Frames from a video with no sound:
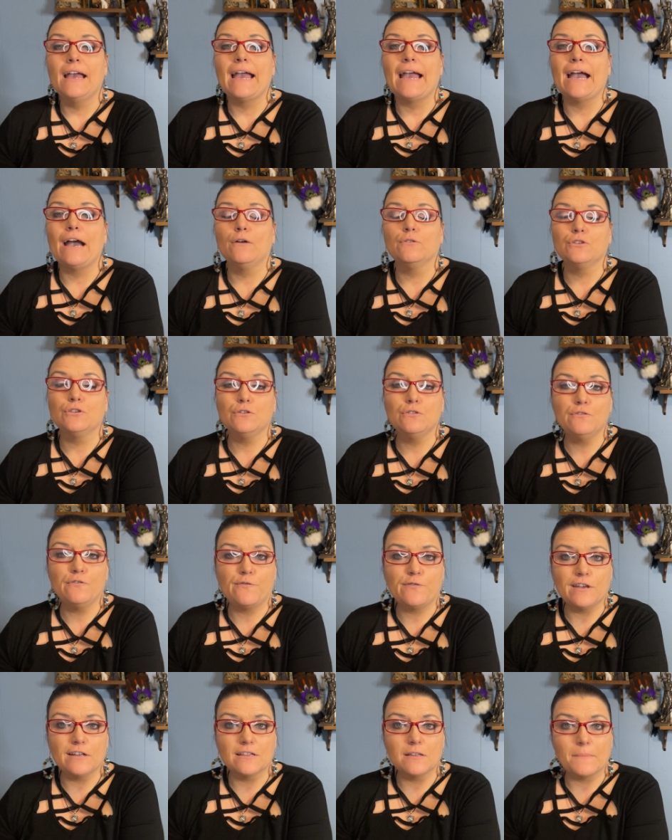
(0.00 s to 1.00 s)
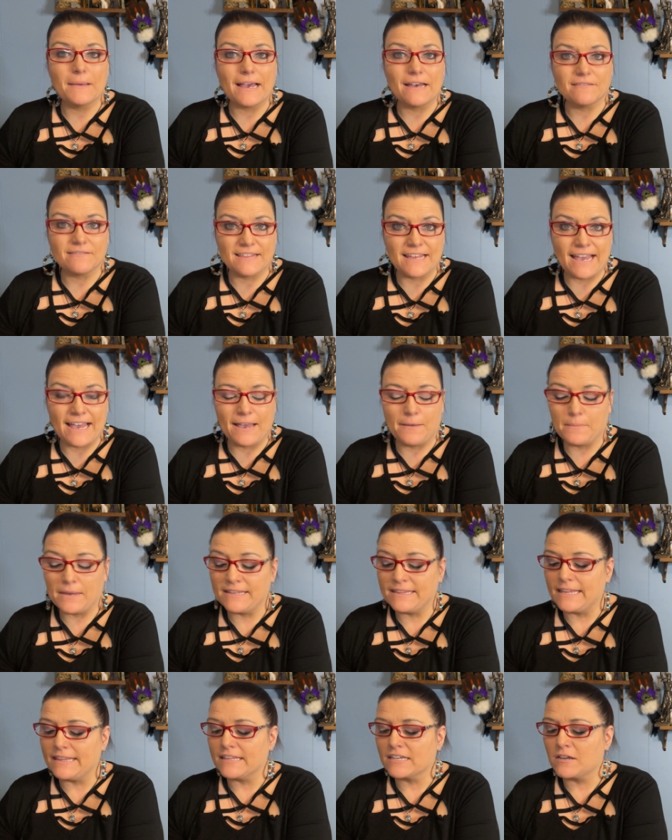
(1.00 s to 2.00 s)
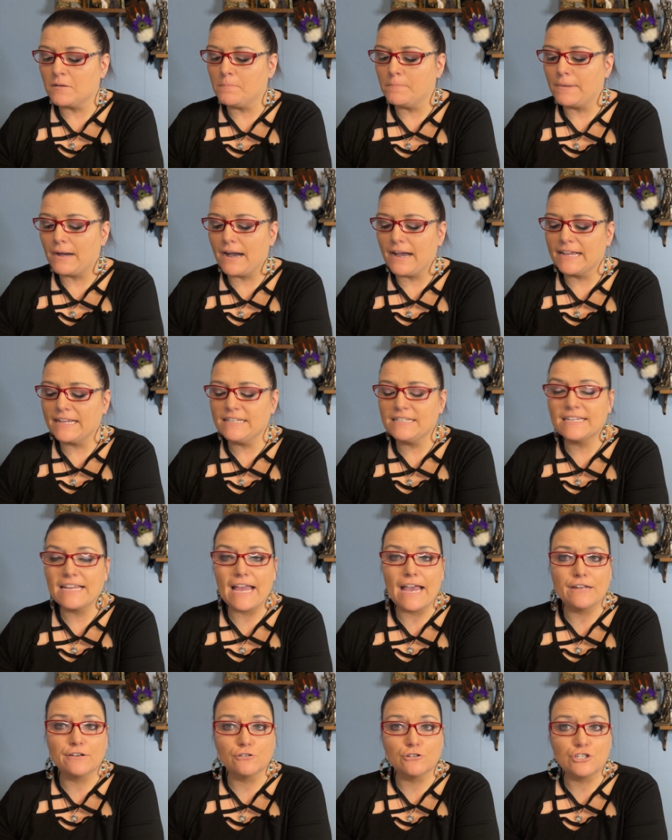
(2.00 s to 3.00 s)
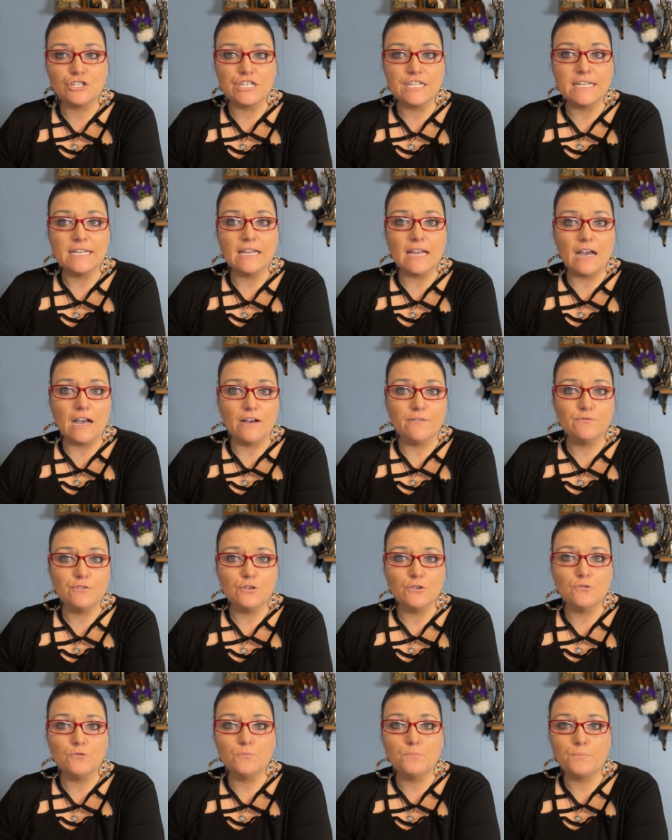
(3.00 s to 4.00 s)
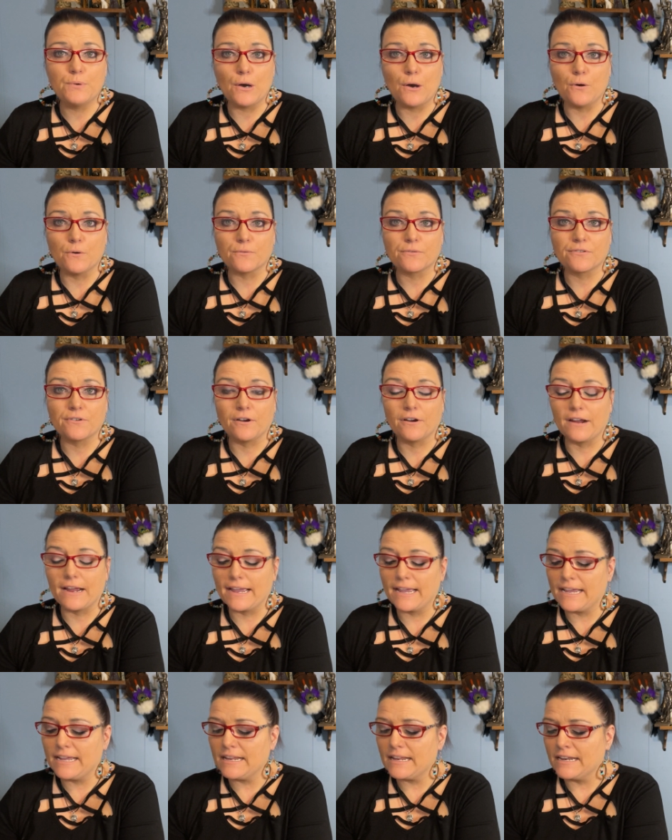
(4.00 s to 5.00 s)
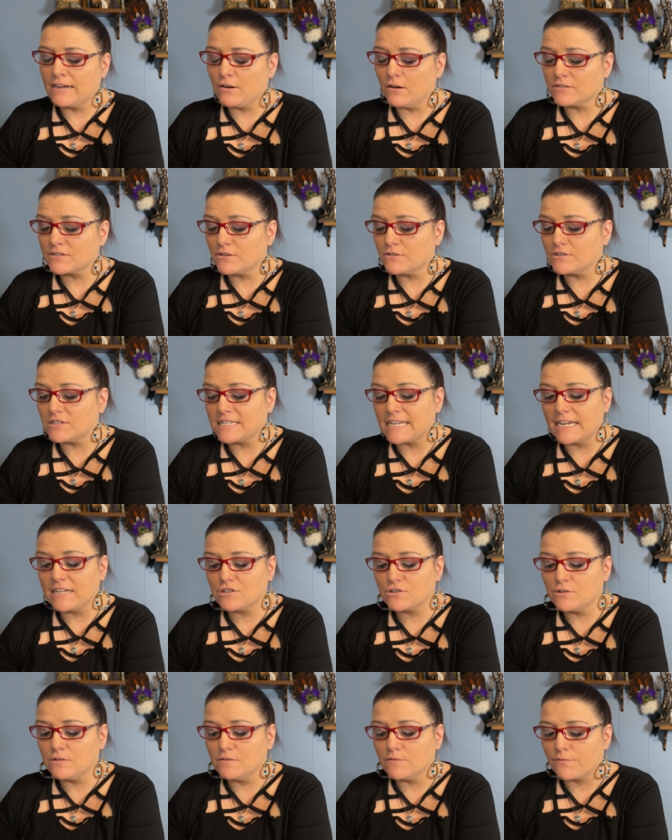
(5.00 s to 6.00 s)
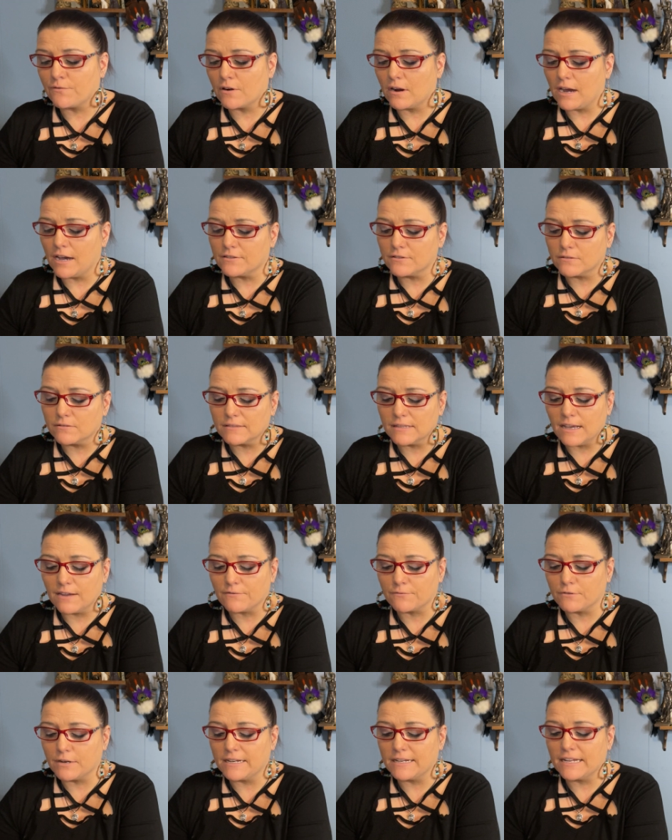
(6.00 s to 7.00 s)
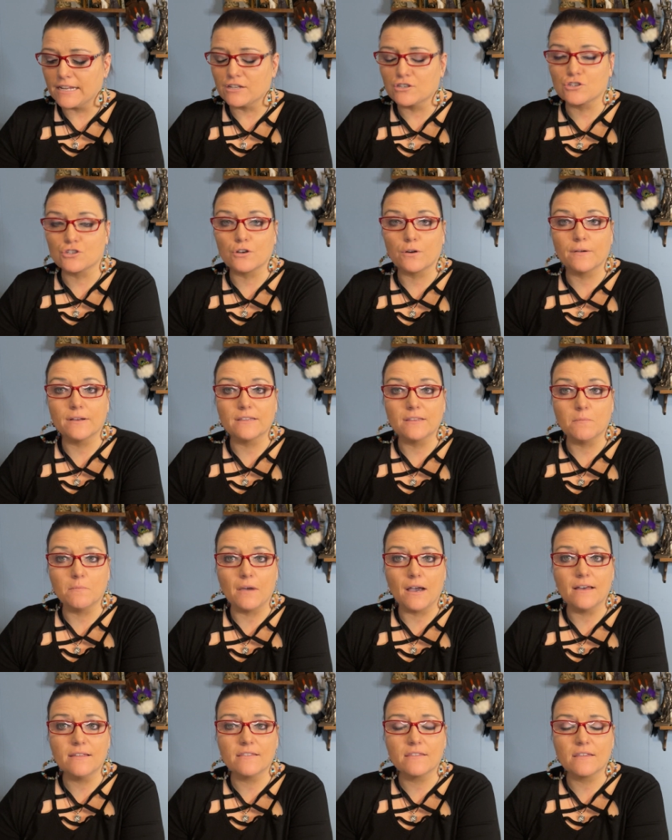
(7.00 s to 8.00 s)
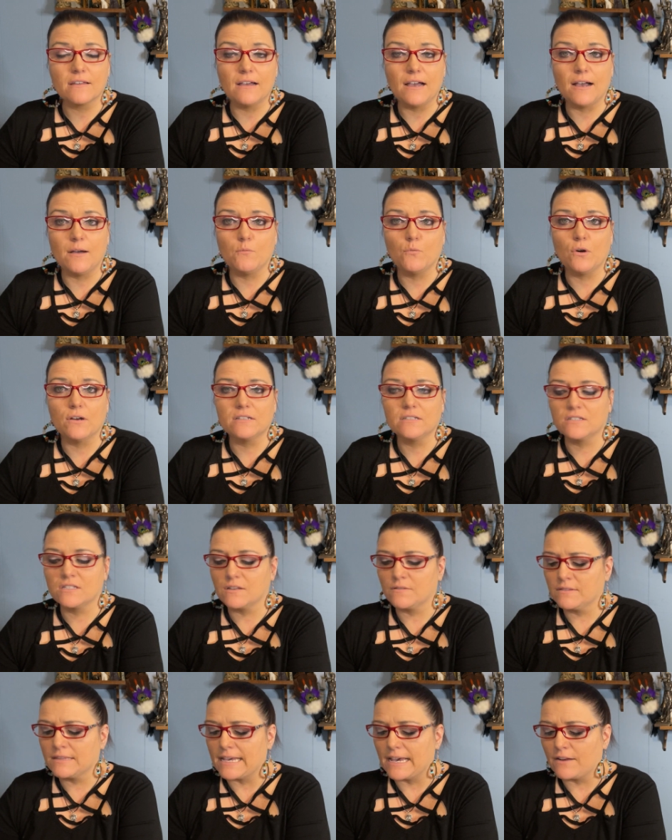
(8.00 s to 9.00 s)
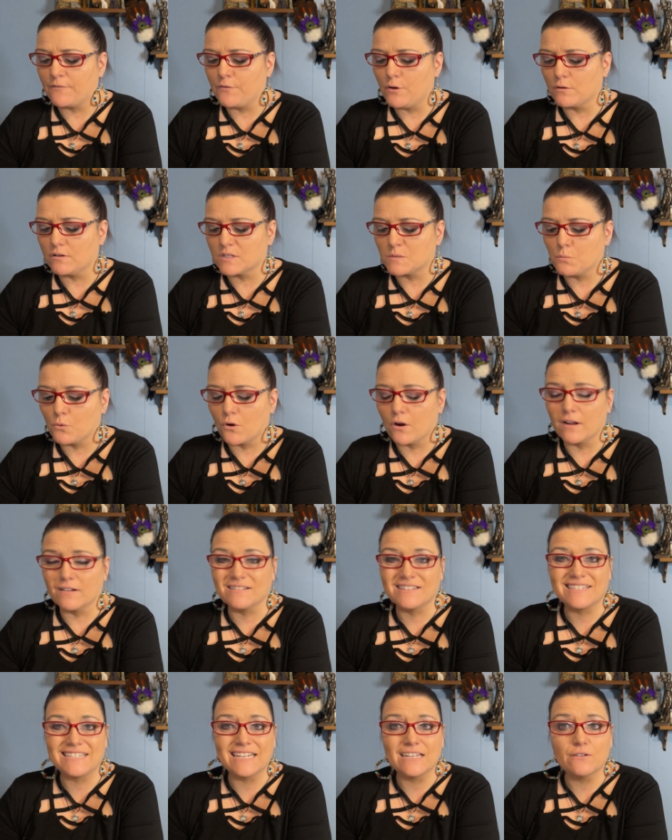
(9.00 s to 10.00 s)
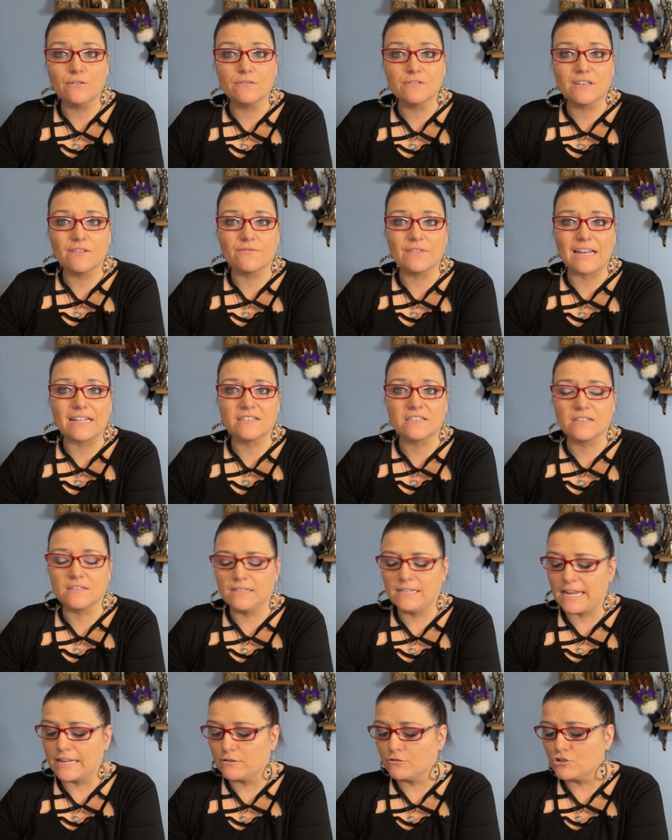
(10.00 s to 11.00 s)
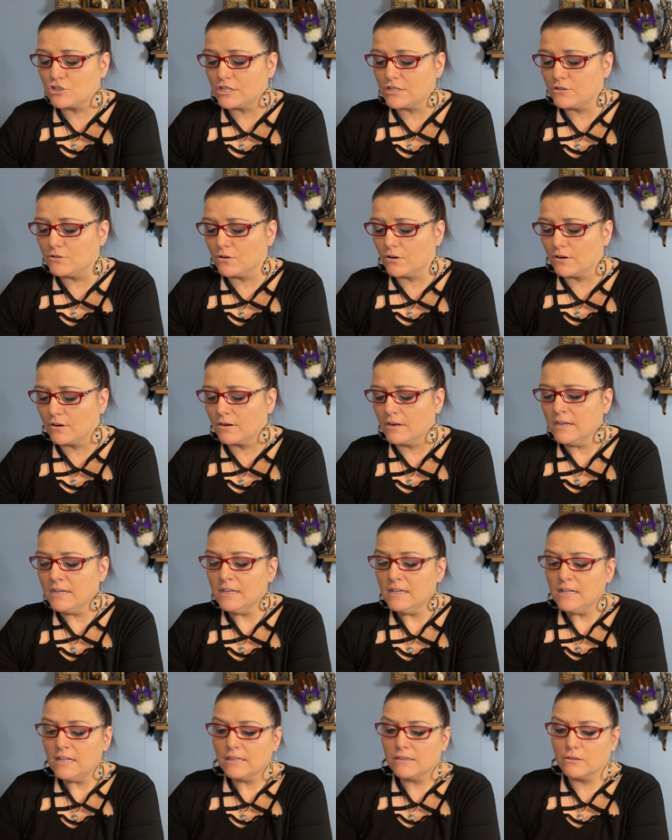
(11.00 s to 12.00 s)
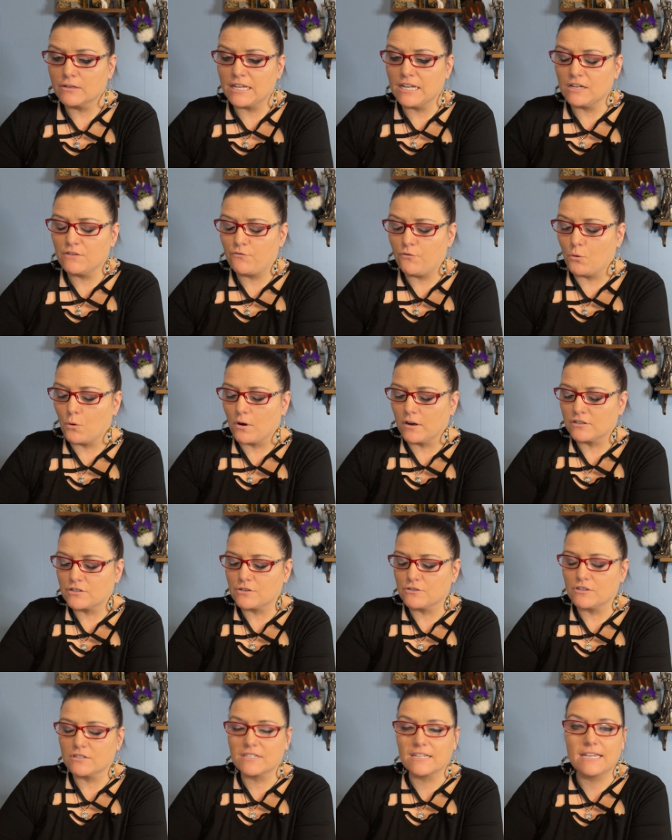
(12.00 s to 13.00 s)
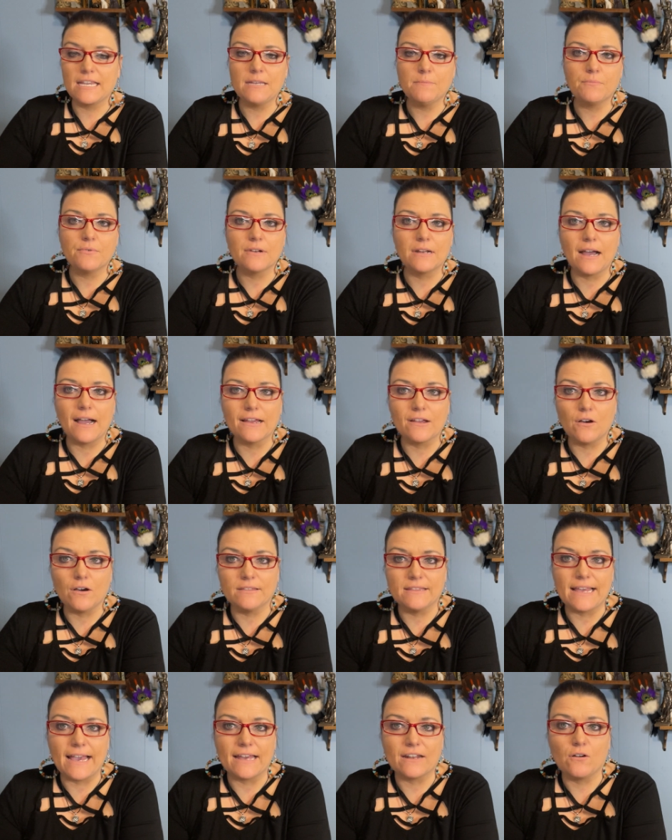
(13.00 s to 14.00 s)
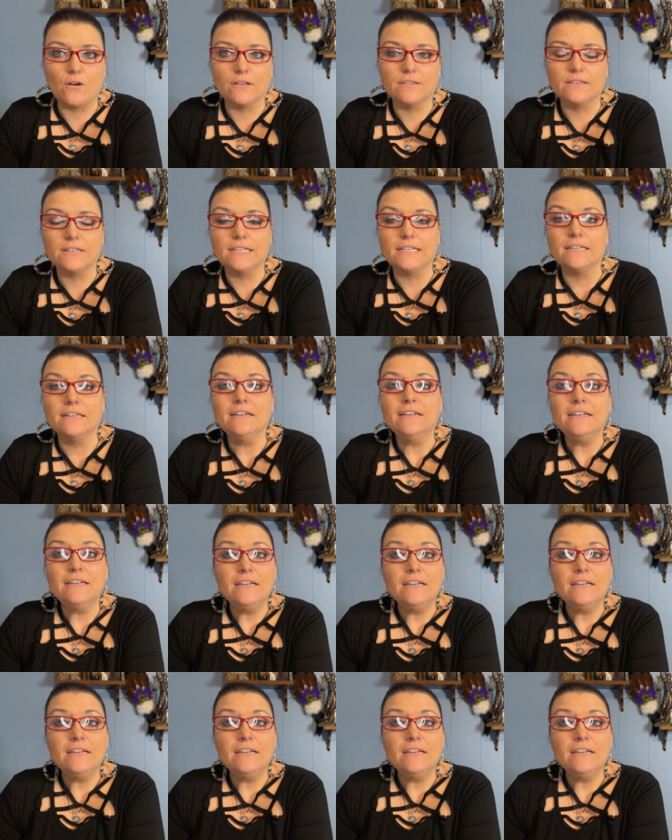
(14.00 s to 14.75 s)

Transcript: how you feel about them, and then the combined energy of you both, all right? And also stay tuned for other love readings during the month, um, ones that focus more on singles, if that's an energy you're looking for. So just keep an eye on that on the